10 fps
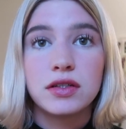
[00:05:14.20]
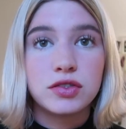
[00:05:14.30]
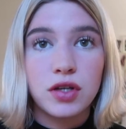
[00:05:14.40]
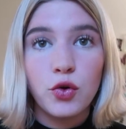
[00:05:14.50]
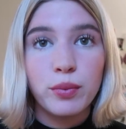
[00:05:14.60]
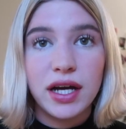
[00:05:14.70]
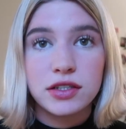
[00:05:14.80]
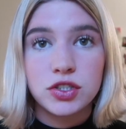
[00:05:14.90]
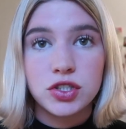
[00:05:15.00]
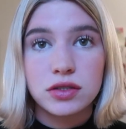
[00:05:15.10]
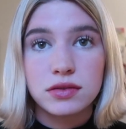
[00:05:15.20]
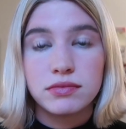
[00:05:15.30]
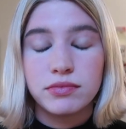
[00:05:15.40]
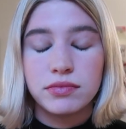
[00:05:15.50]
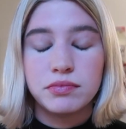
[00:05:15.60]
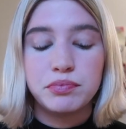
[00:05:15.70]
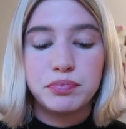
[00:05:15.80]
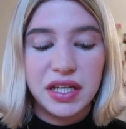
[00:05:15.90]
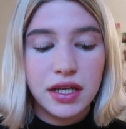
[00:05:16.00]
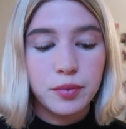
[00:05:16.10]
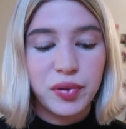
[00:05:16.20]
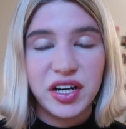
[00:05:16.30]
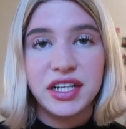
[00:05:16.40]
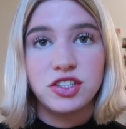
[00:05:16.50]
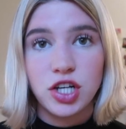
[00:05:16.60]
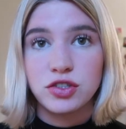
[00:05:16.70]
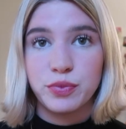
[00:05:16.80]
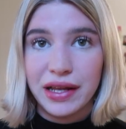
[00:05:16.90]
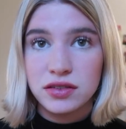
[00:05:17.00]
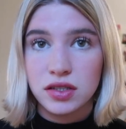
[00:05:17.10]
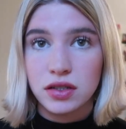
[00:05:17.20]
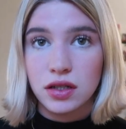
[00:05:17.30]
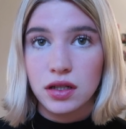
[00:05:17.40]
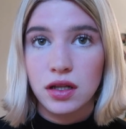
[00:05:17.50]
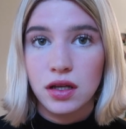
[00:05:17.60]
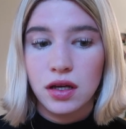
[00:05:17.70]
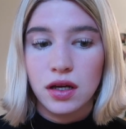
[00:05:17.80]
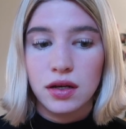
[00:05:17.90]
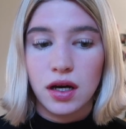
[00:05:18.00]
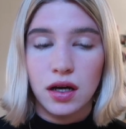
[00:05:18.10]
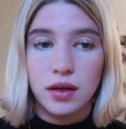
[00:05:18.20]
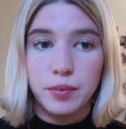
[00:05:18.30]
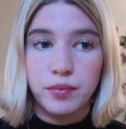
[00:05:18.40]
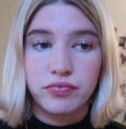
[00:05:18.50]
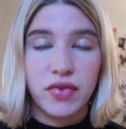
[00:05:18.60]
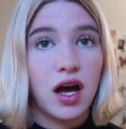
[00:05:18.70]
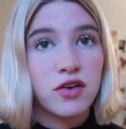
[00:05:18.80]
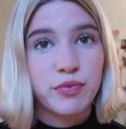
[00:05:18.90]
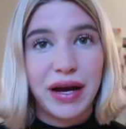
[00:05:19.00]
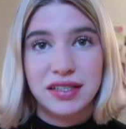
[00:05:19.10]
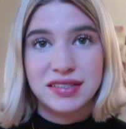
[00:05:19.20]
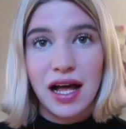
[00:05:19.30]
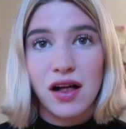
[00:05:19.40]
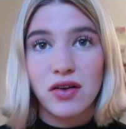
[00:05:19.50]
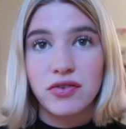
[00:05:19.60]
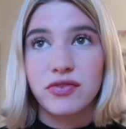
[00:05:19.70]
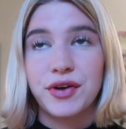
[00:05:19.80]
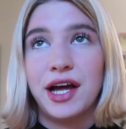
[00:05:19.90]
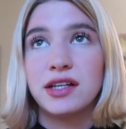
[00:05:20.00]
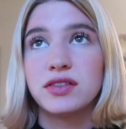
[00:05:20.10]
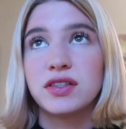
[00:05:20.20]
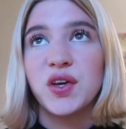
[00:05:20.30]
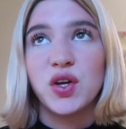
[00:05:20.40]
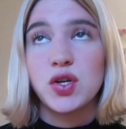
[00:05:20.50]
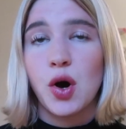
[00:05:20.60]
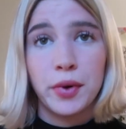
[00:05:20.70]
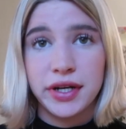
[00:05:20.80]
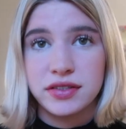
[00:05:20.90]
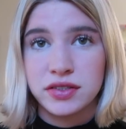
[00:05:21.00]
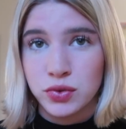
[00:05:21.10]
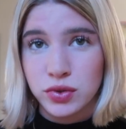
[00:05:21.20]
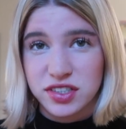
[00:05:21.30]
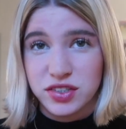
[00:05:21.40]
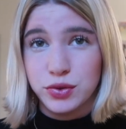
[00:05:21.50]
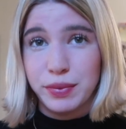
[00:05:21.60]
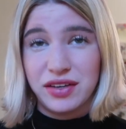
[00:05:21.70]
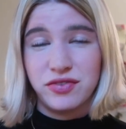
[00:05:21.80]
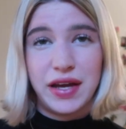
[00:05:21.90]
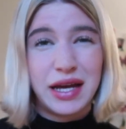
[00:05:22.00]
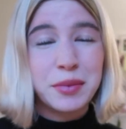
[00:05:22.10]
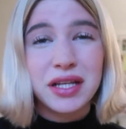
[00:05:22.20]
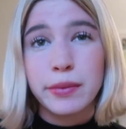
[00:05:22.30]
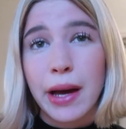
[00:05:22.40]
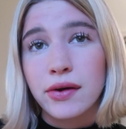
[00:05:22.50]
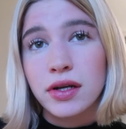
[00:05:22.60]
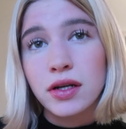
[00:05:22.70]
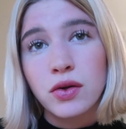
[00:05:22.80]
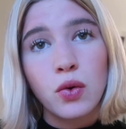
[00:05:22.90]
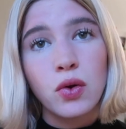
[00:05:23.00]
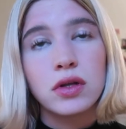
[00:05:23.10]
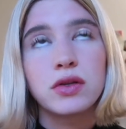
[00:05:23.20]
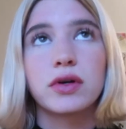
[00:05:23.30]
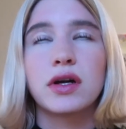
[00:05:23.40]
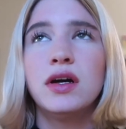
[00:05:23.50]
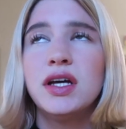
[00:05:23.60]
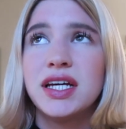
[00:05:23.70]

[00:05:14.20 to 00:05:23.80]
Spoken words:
so much being pretty judgmental of myself and not wanting to talk to my family about it at all, or,